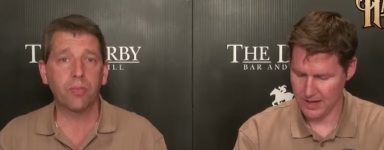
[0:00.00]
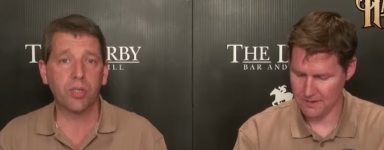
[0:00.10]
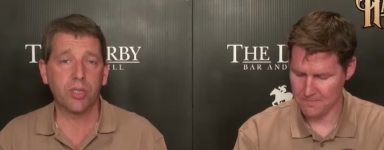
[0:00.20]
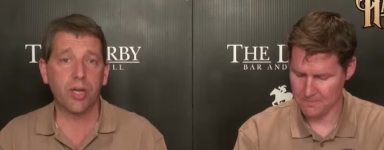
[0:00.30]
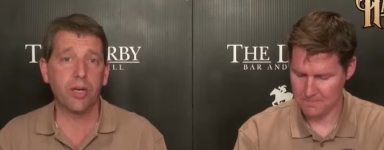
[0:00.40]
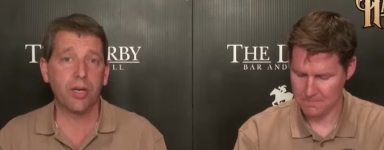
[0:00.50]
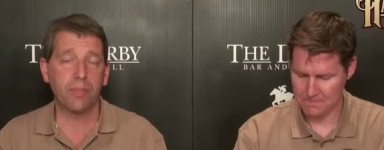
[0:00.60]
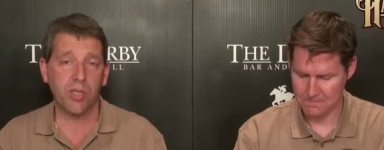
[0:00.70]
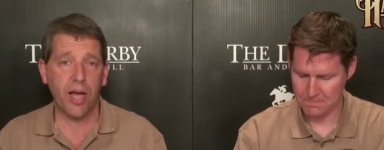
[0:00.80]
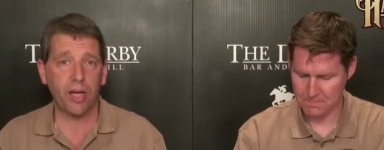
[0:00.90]
Speaker 1: yeah. ended
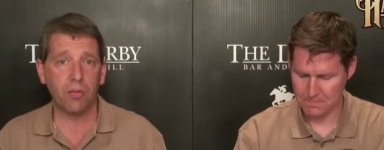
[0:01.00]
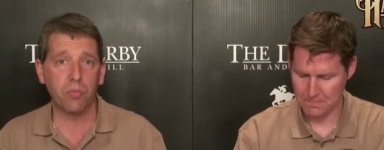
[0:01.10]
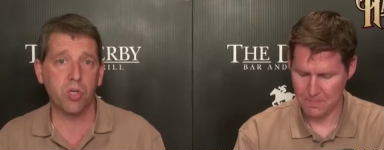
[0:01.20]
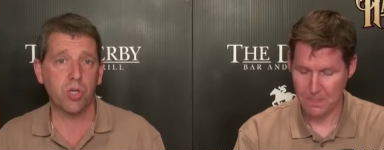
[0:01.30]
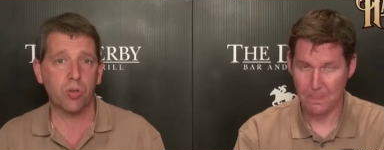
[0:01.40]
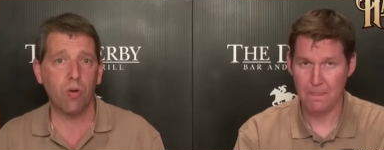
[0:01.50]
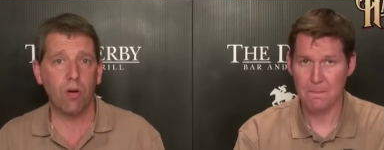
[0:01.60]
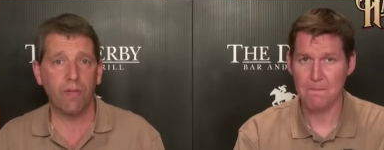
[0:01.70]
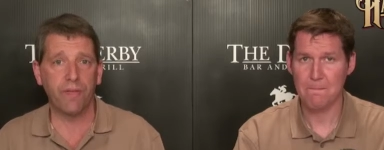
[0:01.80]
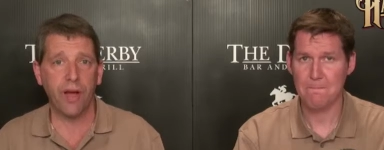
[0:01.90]
up second and was
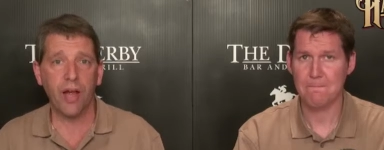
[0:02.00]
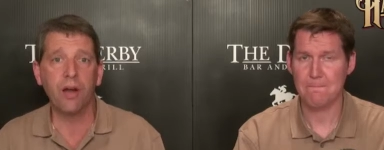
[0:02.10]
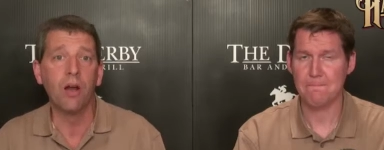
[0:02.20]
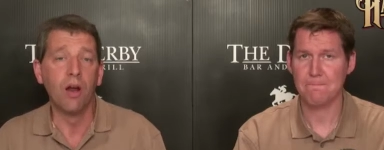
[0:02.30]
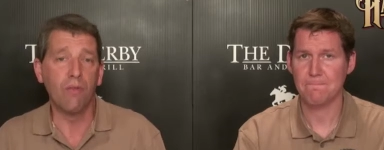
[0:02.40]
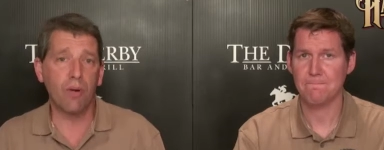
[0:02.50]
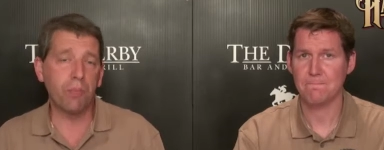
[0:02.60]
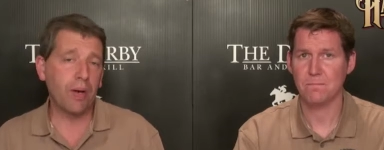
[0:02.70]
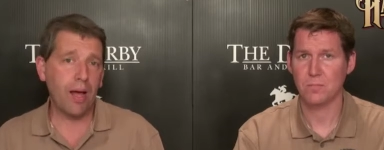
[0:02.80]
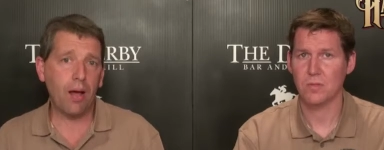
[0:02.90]
disqualified for
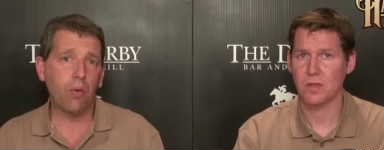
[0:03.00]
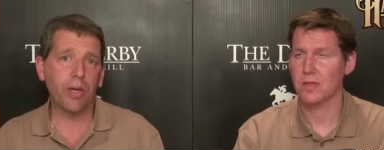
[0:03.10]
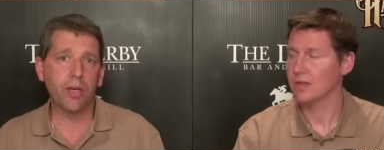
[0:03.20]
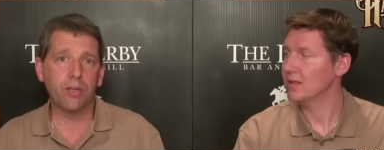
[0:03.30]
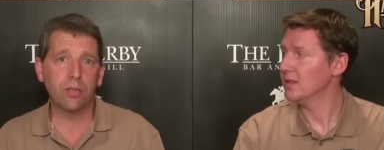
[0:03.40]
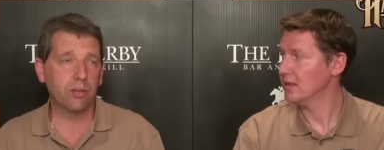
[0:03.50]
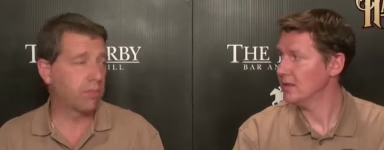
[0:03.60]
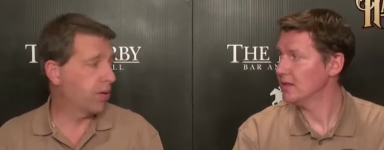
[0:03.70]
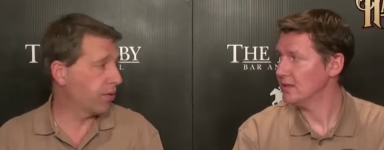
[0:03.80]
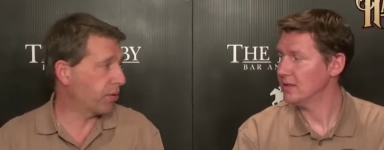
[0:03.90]
plowing into
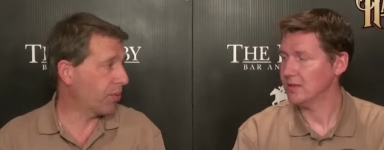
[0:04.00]
about three